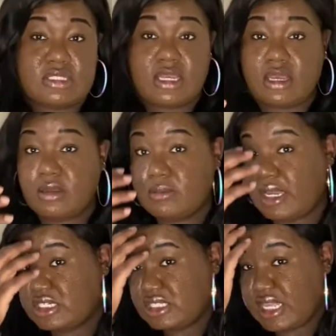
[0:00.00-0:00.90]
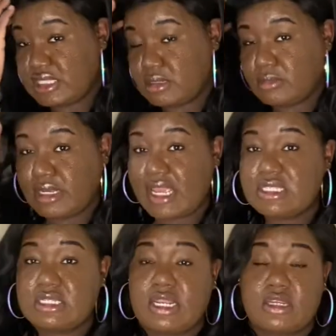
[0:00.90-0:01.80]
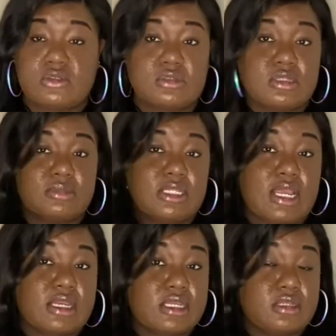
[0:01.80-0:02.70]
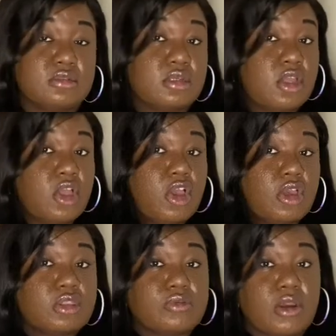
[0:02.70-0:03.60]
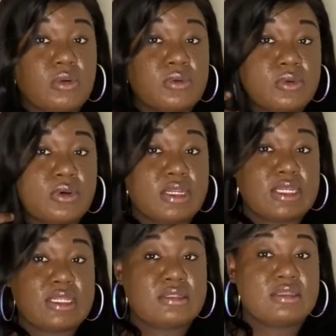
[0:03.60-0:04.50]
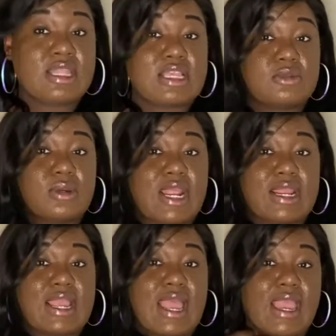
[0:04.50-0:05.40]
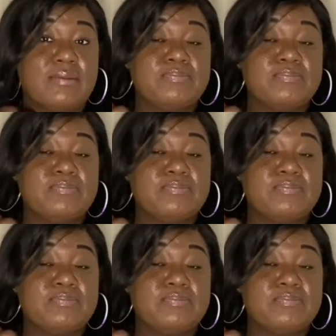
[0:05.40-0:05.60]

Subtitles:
I just like something nice and natural, something I can throw on, and that's what I got.